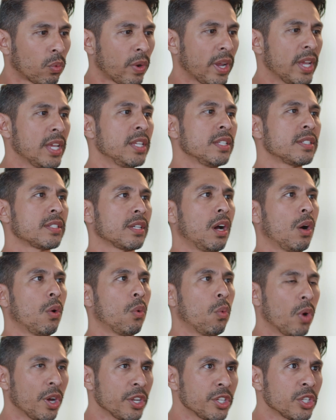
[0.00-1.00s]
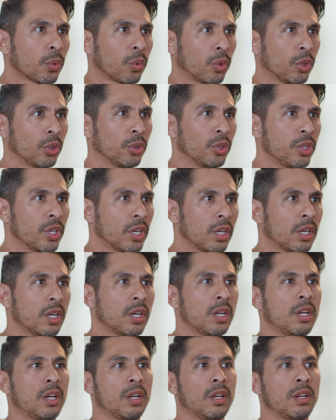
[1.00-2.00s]
raise a one-year-old
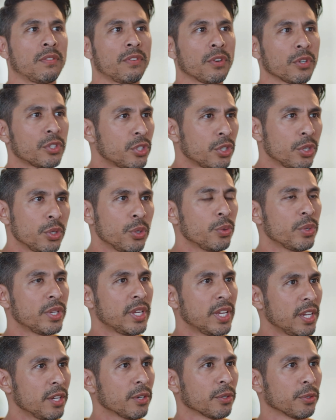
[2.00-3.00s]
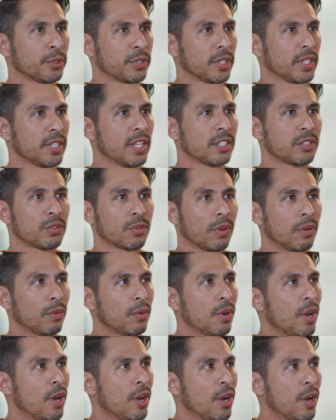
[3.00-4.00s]
for 2 years, and that's
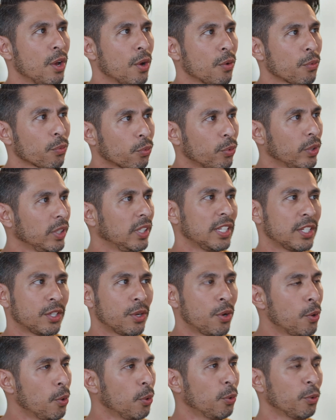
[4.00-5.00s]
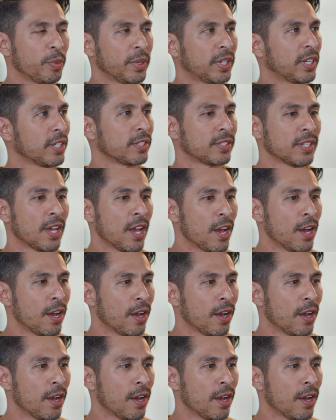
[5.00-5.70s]
really cool because